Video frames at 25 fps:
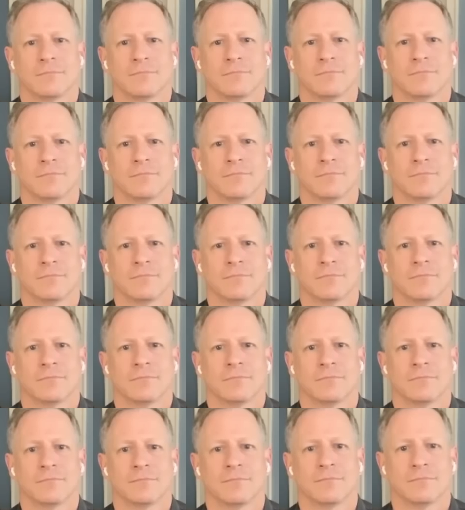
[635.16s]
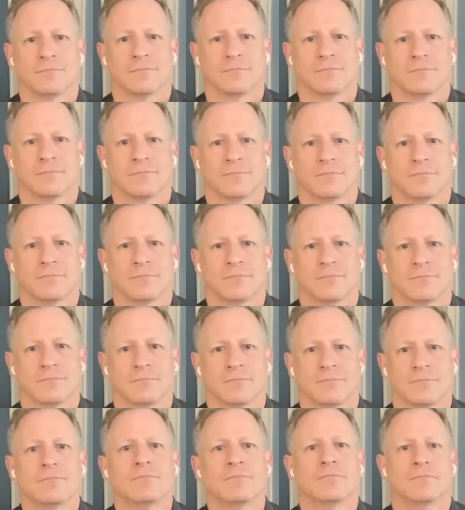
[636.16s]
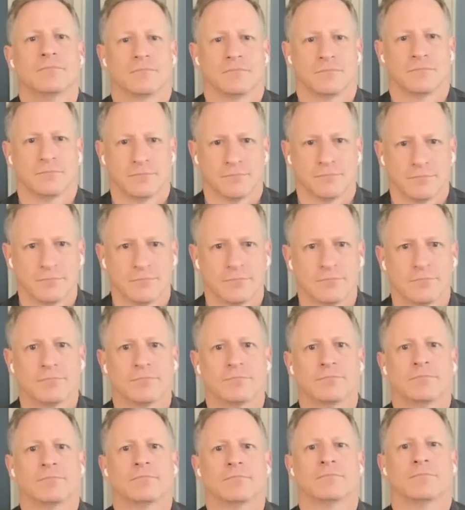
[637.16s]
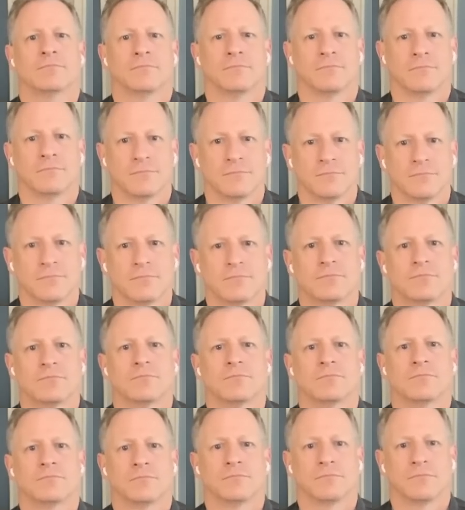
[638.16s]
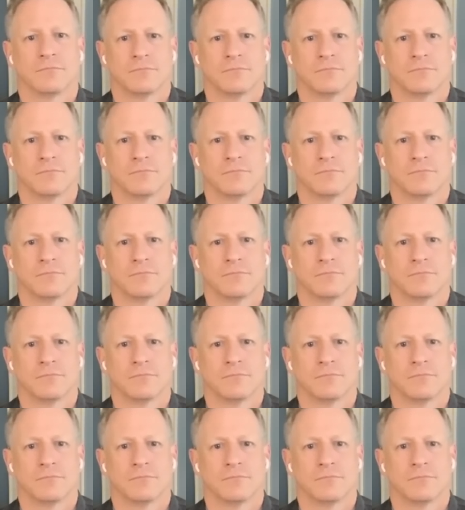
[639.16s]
[no speech]